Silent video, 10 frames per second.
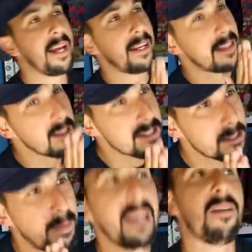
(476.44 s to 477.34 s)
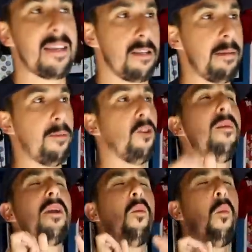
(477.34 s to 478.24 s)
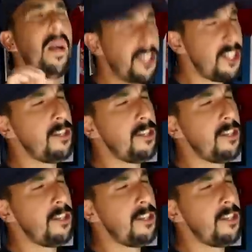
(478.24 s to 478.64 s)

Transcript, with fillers: and I tell this as big advice to people, no matter what you